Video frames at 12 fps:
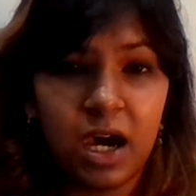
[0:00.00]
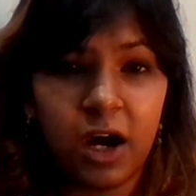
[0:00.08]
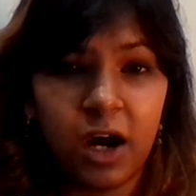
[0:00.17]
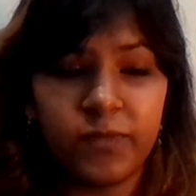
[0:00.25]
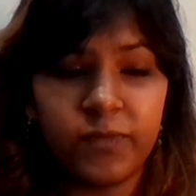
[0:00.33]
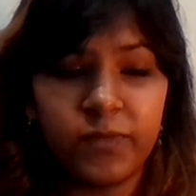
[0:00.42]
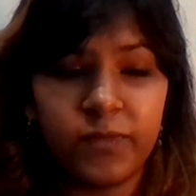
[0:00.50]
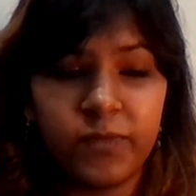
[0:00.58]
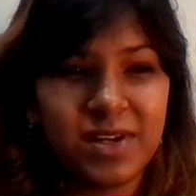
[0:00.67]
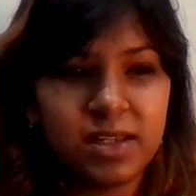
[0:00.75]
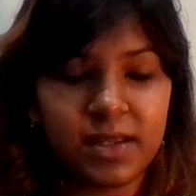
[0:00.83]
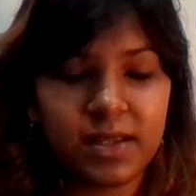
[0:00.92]

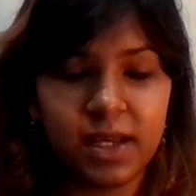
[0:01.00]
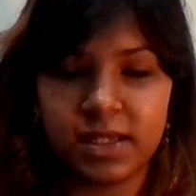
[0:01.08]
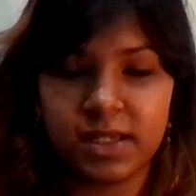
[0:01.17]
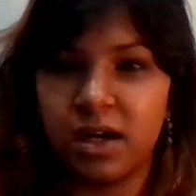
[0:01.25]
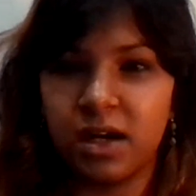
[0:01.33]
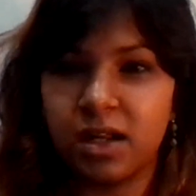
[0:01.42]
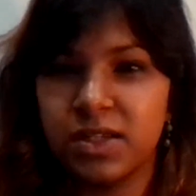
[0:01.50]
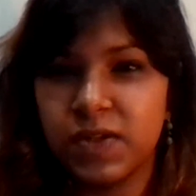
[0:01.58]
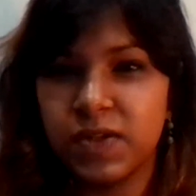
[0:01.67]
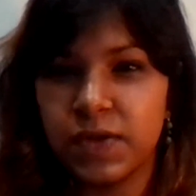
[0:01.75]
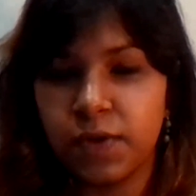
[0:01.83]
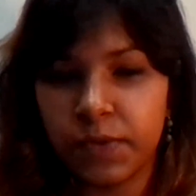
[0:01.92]
Some days, as an
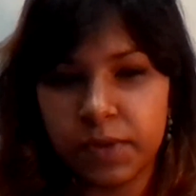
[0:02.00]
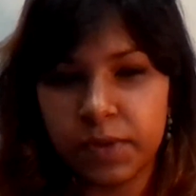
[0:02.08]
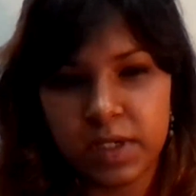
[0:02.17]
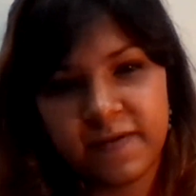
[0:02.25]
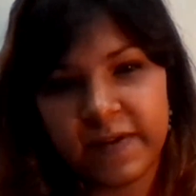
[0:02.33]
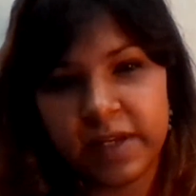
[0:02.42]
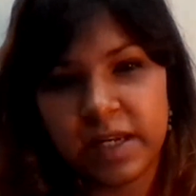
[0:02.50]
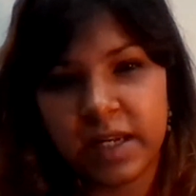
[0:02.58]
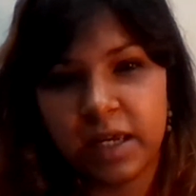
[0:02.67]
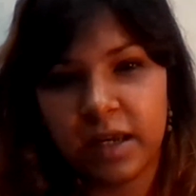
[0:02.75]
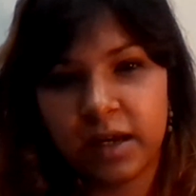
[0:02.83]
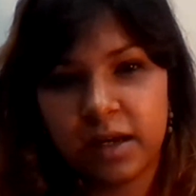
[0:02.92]
artist, you don't really feel
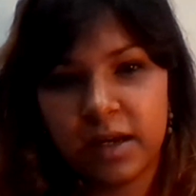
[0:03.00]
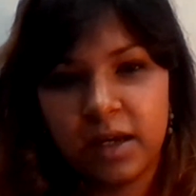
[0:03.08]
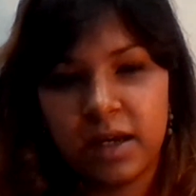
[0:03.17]
like,